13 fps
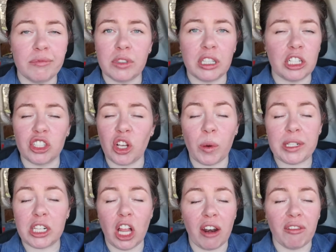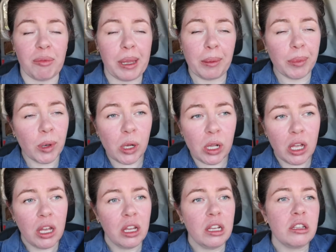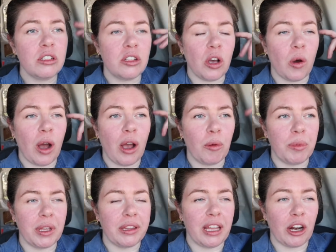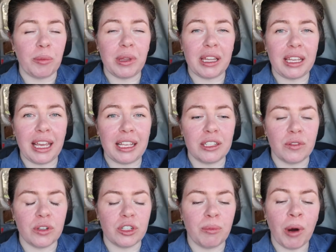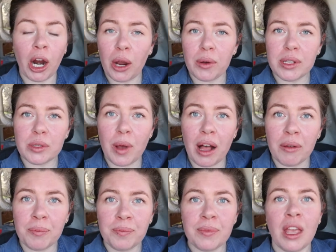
There's always a lot of people, so I hope that that'll be the case for tomorrow as well.